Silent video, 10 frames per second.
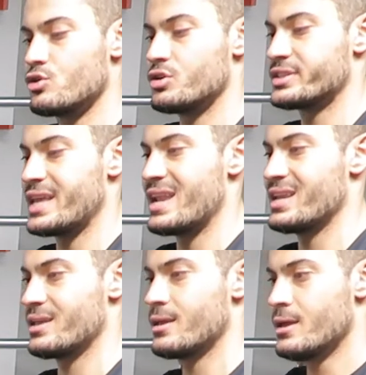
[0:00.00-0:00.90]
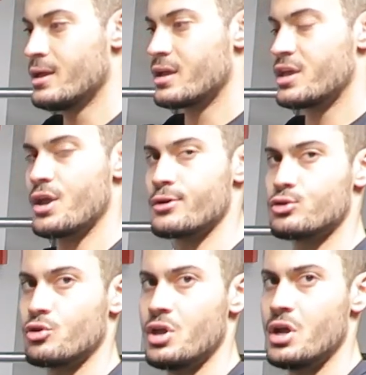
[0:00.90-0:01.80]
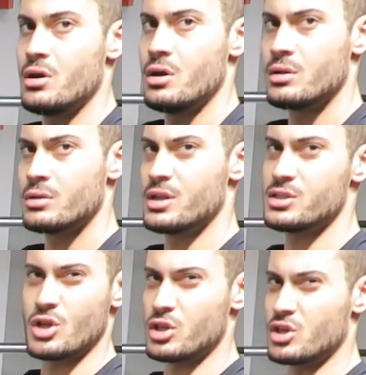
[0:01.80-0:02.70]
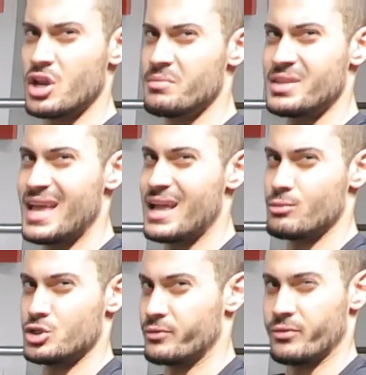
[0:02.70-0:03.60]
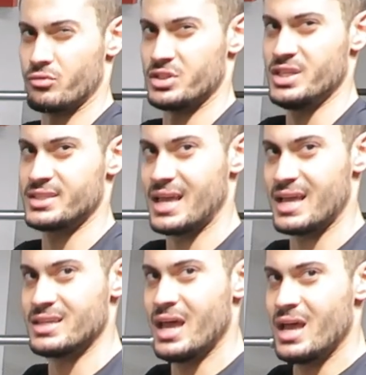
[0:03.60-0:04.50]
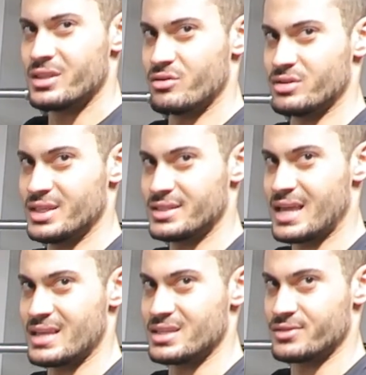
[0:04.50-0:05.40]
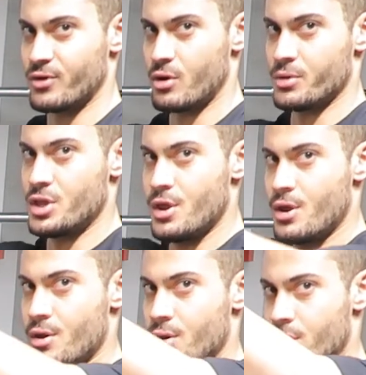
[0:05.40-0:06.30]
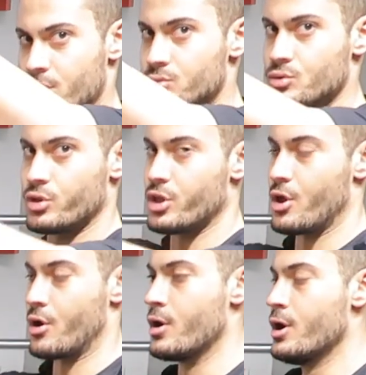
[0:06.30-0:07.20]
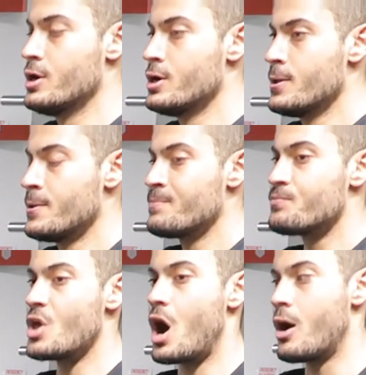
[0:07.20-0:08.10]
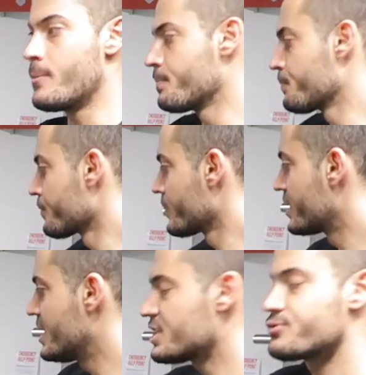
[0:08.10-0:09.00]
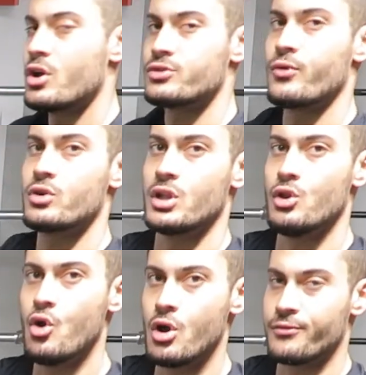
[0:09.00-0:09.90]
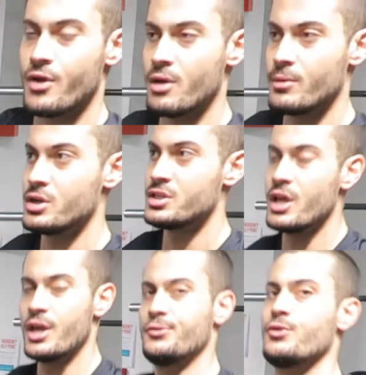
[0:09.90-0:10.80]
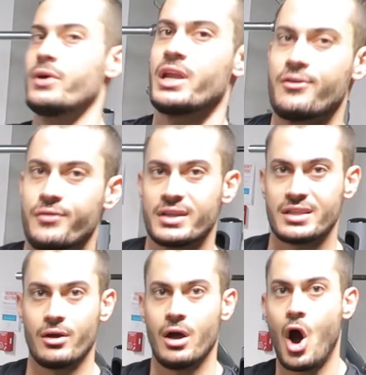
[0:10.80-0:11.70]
you're standing here to here, there is not going to be that much of a resistance. The resistance is from here to here. Now, this was for the lower fibers. If you want to affect the